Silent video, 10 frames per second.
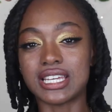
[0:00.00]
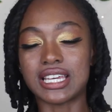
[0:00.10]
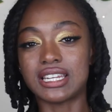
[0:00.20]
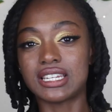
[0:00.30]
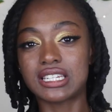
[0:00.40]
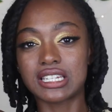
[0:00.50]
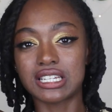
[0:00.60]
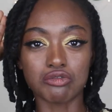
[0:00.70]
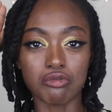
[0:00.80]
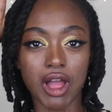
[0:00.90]
it
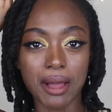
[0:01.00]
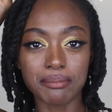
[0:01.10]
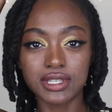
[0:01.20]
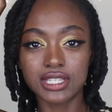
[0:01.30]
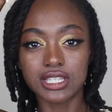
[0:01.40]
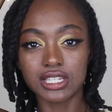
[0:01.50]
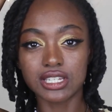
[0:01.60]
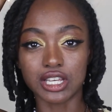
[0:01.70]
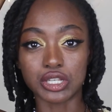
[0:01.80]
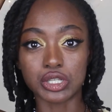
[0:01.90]
wraps
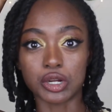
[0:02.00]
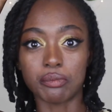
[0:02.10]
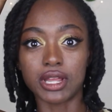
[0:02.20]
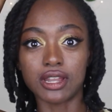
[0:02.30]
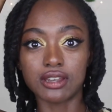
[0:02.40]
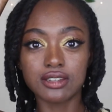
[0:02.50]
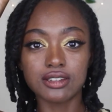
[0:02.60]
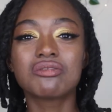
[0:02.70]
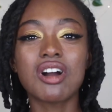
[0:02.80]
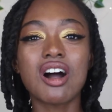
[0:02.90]
a serpent.
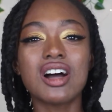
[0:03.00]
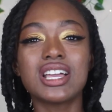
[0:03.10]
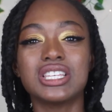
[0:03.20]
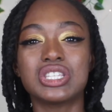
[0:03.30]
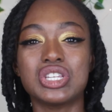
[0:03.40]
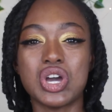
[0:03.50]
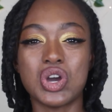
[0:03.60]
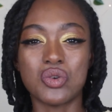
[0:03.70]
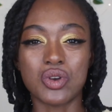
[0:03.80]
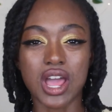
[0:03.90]
Ra is
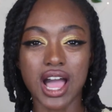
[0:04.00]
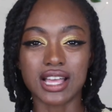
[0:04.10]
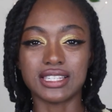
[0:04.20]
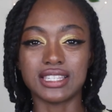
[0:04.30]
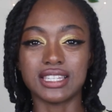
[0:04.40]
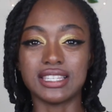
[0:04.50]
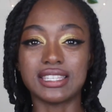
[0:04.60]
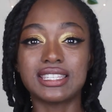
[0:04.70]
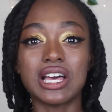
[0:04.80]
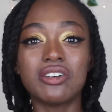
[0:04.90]
known as the
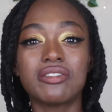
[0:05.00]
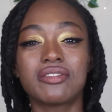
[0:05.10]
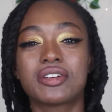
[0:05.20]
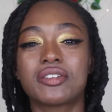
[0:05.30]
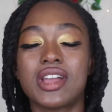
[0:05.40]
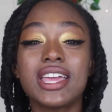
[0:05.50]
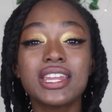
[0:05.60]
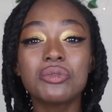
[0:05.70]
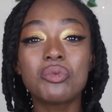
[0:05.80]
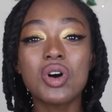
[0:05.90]

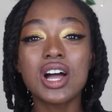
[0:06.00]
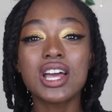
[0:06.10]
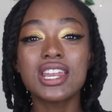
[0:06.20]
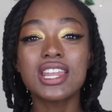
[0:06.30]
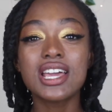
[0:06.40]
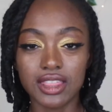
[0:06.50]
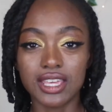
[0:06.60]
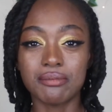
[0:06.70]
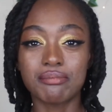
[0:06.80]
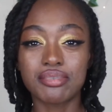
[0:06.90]
self-created one,
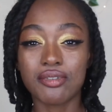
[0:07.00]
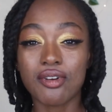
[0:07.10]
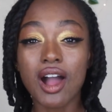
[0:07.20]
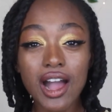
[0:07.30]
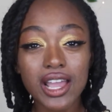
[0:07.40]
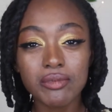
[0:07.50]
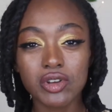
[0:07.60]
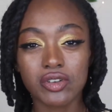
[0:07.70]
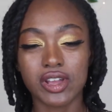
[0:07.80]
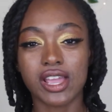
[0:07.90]
the prime
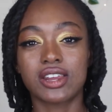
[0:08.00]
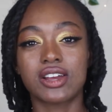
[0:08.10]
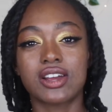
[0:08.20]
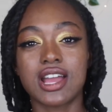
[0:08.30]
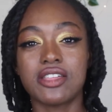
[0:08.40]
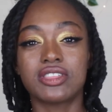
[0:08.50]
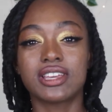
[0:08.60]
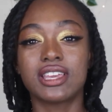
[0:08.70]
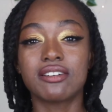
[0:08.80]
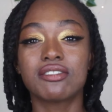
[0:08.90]
creator and the
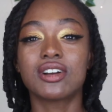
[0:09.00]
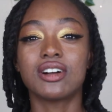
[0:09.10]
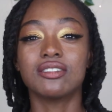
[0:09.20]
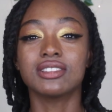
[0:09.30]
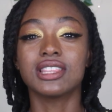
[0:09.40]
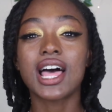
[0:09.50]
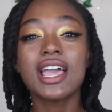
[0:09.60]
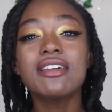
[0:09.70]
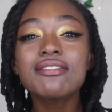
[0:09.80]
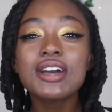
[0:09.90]
giver of
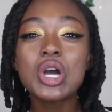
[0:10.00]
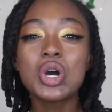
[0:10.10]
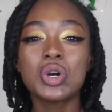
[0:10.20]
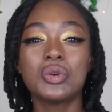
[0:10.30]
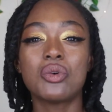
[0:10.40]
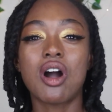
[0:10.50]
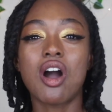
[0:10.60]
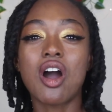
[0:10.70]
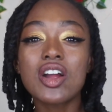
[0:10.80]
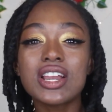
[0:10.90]
life, who
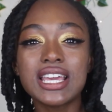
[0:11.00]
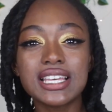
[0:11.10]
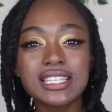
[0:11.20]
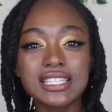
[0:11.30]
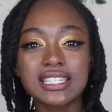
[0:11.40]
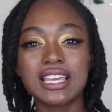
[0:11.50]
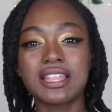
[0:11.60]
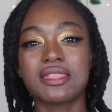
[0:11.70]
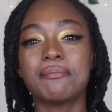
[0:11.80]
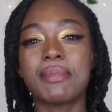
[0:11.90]
harnessed
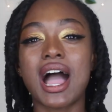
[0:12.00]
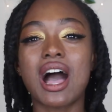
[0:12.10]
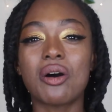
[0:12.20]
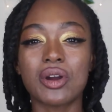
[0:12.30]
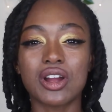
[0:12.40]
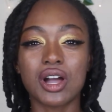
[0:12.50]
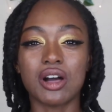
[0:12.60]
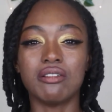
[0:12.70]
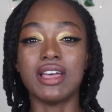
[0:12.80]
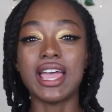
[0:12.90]
the power
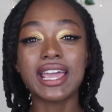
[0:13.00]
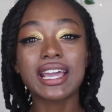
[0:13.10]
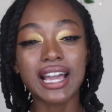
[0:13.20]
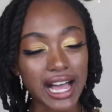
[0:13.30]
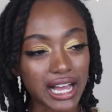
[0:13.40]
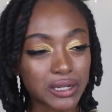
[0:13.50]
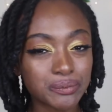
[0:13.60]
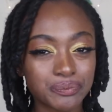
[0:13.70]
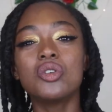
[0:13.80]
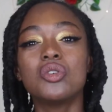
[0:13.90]
of Heka,
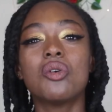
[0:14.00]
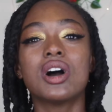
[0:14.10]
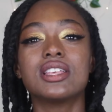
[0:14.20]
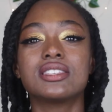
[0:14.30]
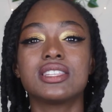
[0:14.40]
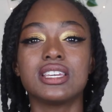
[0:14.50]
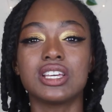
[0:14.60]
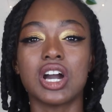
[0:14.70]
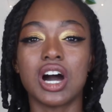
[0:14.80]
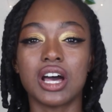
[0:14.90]
who was the
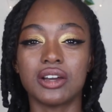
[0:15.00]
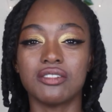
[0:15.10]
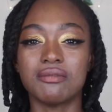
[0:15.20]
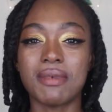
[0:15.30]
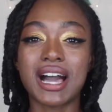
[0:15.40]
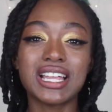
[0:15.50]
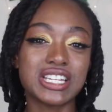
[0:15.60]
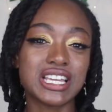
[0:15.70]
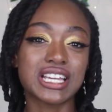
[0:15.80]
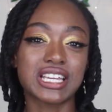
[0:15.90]
god of
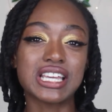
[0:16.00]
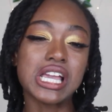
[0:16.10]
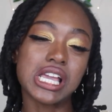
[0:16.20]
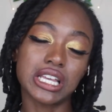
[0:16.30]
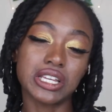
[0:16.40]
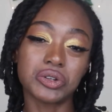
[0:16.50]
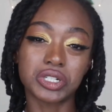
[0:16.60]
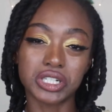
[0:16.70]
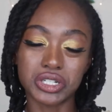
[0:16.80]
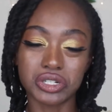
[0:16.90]
magic, in
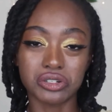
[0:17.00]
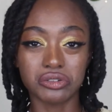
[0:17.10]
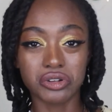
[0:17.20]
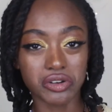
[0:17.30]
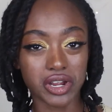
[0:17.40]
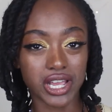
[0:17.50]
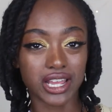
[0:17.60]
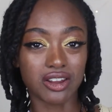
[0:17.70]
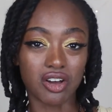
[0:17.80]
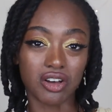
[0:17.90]
order to
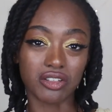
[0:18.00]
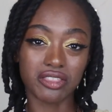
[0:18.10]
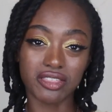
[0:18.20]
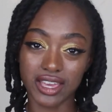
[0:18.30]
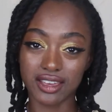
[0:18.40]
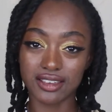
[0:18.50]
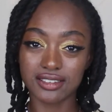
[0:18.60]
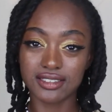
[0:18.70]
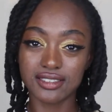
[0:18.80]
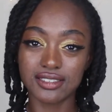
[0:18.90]
create all
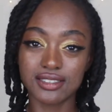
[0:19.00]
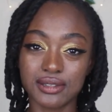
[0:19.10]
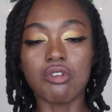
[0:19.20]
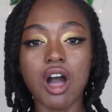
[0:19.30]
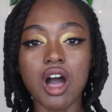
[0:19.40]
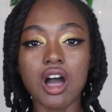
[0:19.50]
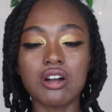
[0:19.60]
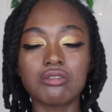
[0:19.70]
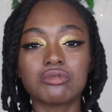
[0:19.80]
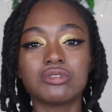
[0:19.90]
things.
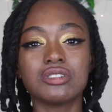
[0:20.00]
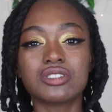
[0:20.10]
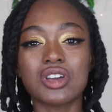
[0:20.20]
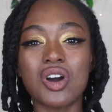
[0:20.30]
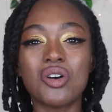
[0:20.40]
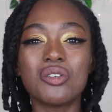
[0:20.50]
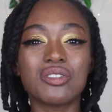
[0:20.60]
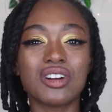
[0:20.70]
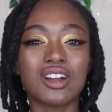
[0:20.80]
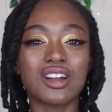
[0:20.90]
Ra rules
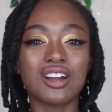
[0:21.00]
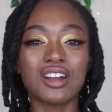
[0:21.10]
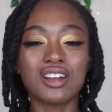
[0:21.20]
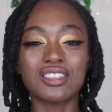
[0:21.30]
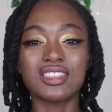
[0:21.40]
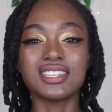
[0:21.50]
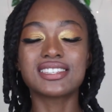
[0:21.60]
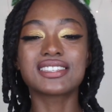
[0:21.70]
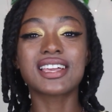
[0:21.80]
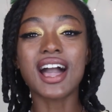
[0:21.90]
over the
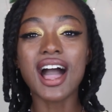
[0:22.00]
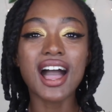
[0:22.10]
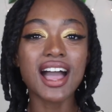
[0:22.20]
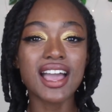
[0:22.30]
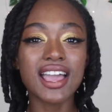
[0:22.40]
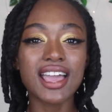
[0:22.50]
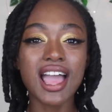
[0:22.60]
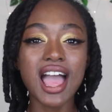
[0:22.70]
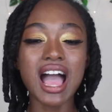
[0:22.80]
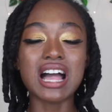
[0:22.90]

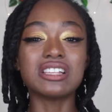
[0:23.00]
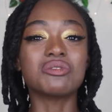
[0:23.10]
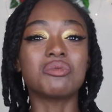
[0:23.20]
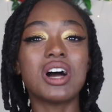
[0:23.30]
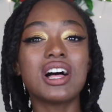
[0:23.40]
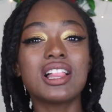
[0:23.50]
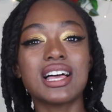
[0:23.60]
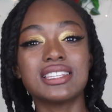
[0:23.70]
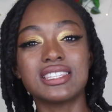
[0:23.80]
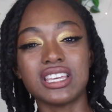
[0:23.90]
sky as well
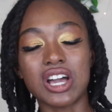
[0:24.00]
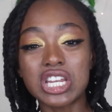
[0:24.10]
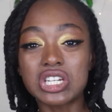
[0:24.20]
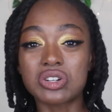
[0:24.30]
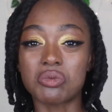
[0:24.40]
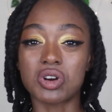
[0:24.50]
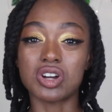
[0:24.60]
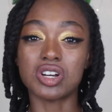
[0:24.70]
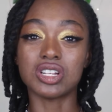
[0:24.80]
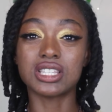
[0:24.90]
as the
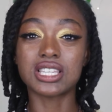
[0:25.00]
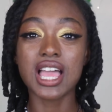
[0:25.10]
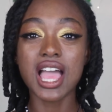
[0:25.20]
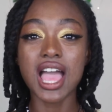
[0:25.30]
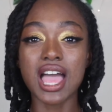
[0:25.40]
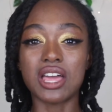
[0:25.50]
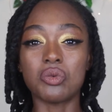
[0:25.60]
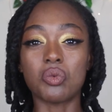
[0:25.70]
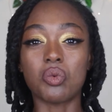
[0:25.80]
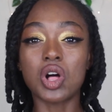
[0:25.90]
underworld
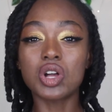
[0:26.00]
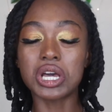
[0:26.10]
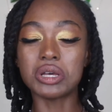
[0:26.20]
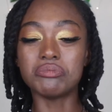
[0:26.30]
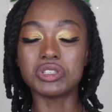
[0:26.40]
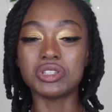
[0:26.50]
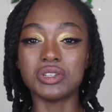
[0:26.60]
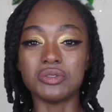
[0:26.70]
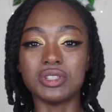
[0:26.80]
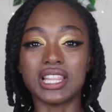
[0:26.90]
and welcomes
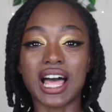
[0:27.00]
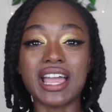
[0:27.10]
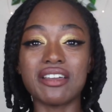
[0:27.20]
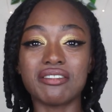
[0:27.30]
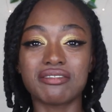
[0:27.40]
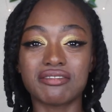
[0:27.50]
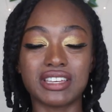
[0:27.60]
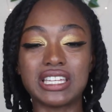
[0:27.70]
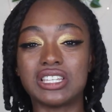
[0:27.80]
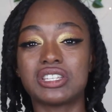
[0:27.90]
new life
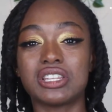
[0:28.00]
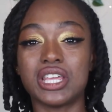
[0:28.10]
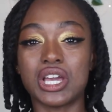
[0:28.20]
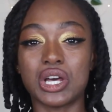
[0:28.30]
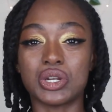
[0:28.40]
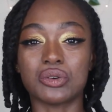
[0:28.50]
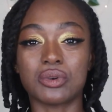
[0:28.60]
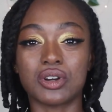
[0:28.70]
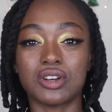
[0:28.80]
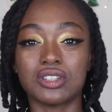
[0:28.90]
into the
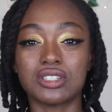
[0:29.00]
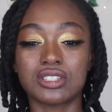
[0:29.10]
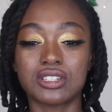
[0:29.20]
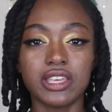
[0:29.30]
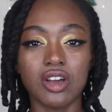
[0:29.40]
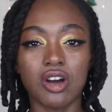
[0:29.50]
underworld. He